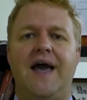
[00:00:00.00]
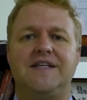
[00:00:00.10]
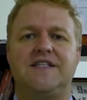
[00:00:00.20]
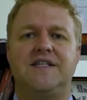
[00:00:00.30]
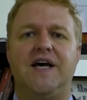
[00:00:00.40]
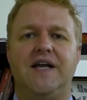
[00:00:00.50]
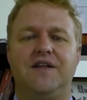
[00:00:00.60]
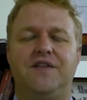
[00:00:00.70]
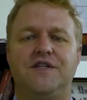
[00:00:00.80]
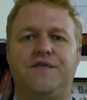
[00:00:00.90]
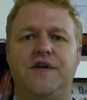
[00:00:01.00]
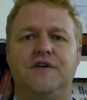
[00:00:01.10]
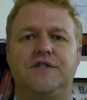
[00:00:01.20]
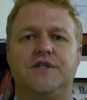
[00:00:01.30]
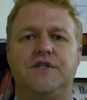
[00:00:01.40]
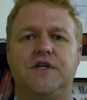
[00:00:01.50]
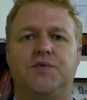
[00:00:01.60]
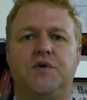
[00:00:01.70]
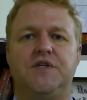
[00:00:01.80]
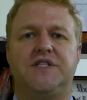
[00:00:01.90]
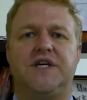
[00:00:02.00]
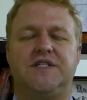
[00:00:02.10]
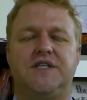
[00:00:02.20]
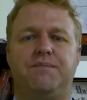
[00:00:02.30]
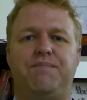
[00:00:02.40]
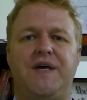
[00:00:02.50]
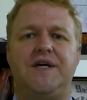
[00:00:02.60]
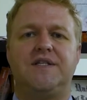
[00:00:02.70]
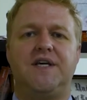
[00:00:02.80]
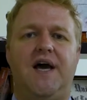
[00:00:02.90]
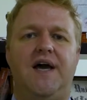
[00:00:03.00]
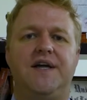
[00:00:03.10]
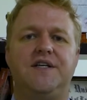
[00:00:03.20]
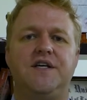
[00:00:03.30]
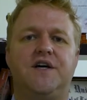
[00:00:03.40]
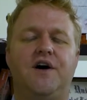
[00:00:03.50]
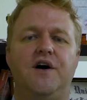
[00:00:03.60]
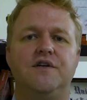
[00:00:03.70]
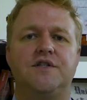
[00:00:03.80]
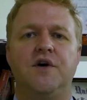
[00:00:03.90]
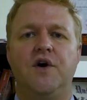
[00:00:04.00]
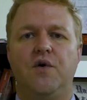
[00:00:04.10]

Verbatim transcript: As the title of this video suggests, we're discussing pink Thai ID cards.